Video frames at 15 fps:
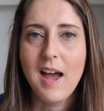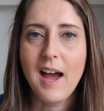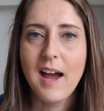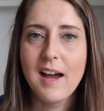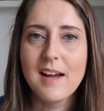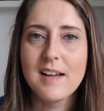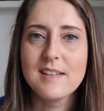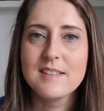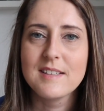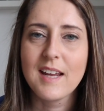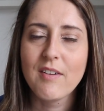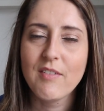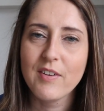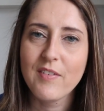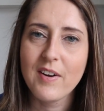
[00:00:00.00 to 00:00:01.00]
and
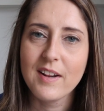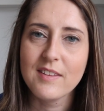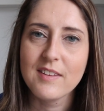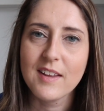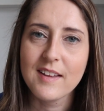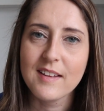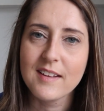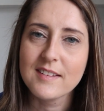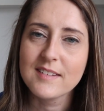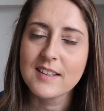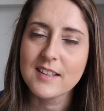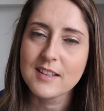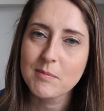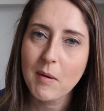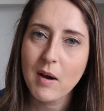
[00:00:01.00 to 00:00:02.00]
get rid of anything that's
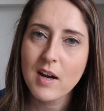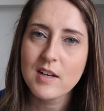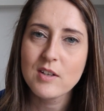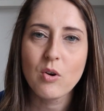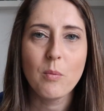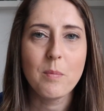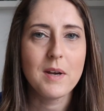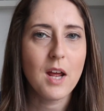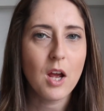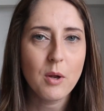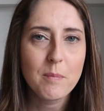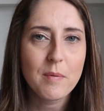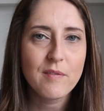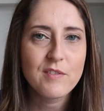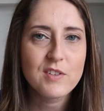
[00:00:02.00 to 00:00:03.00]
expired or been
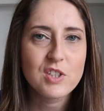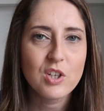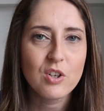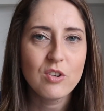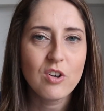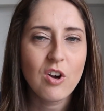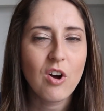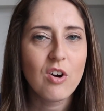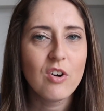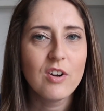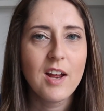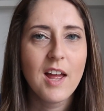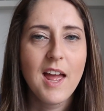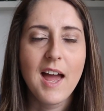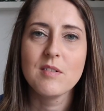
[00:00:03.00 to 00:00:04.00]
open for too long.
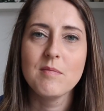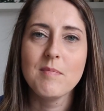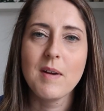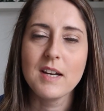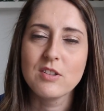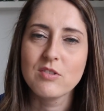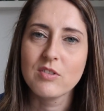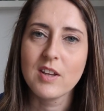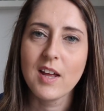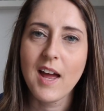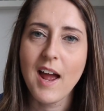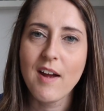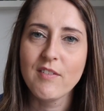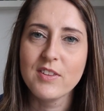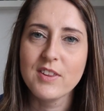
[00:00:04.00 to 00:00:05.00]
Make sure that
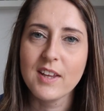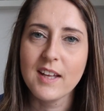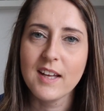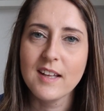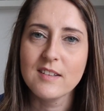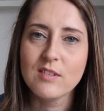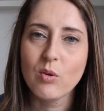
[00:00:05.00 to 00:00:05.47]
everything is